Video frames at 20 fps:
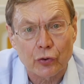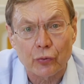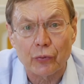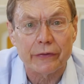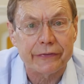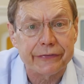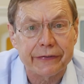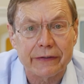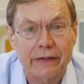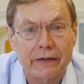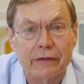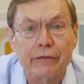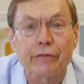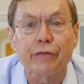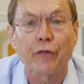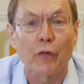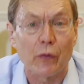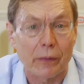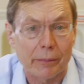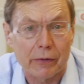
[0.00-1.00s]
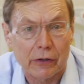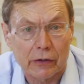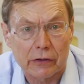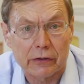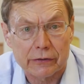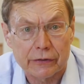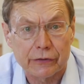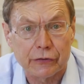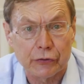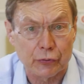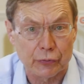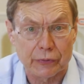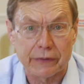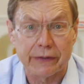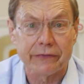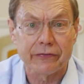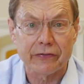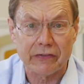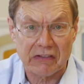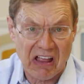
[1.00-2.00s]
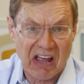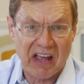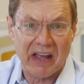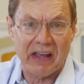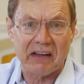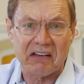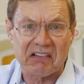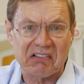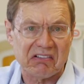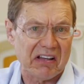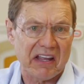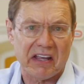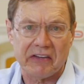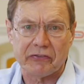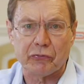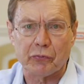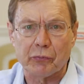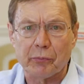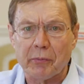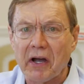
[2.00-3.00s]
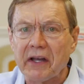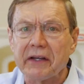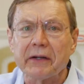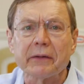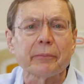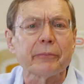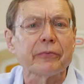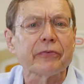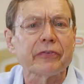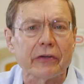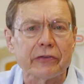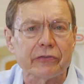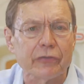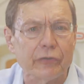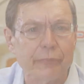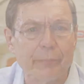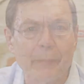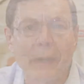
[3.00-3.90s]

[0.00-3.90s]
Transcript: tools and informal units like classroom items such as